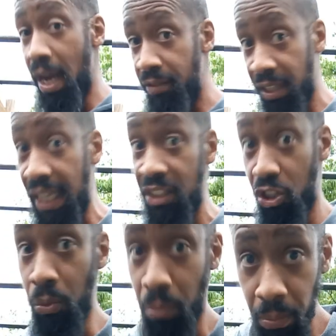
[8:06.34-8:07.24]
Everything is
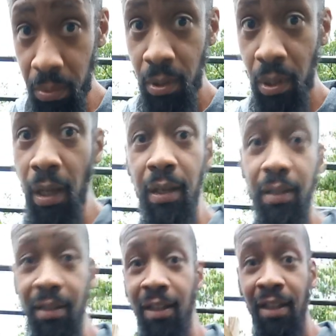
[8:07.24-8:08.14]
you
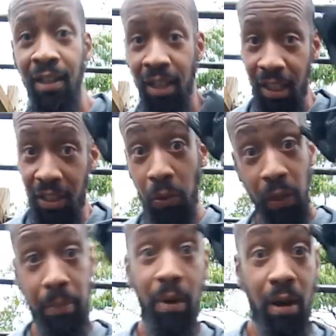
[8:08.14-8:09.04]

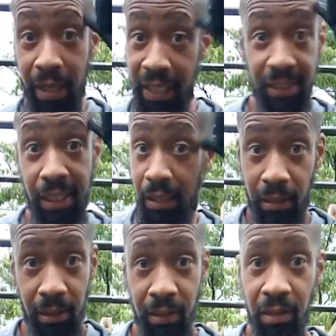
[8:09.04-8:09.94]
in the bar. That's it.
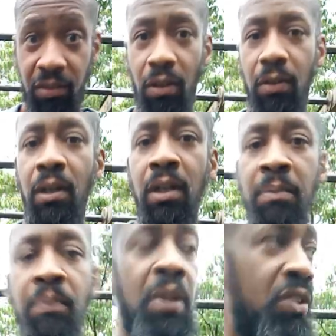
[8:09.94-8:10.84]
So
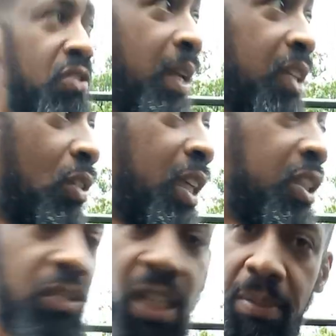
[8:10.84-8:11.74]
just make sure
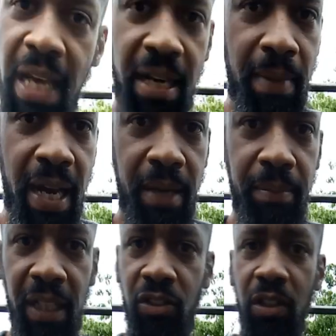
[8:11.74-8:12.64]
that you keep that in
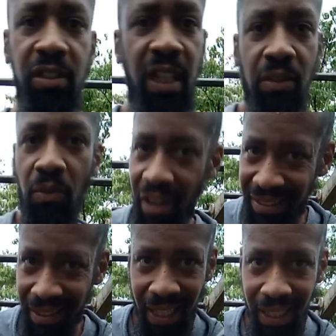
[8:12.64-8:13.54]
mind. Make sure you take your
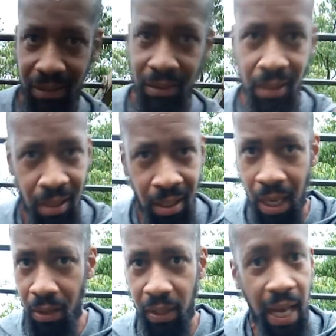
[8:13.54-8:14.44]
rest days.
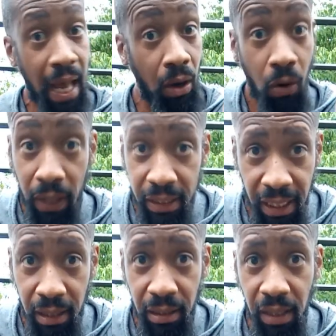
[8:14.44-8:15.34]
I don't care how long it
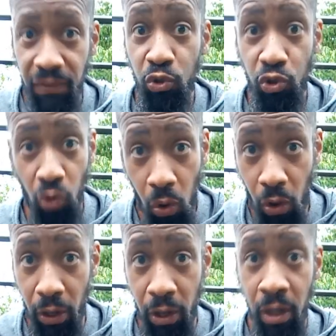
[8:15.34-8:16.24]
takes. If you
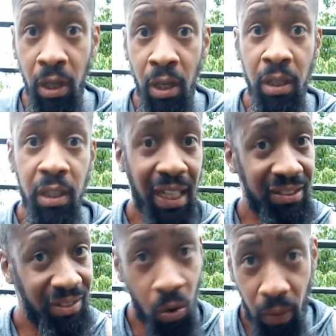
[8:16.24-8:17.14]
sore,
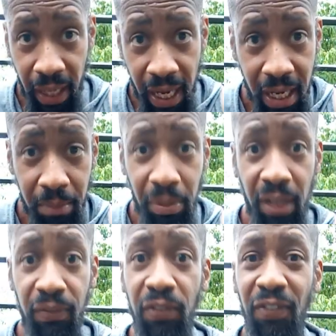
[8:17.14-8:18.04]
that's okay.
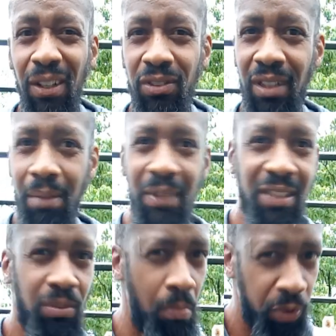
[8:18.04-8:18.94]
But if you feel something
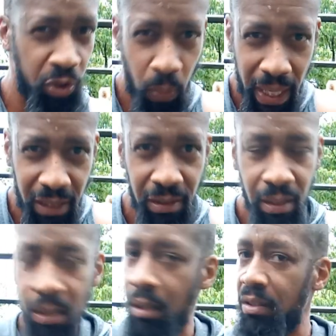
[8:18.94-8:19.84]
that's tweaked,
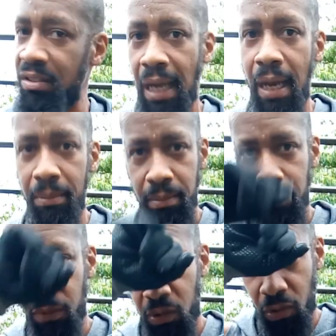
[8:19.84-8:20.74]
stop.
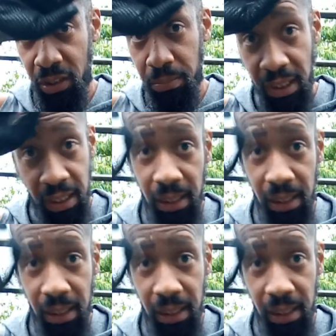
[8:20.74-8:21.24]
Trust me,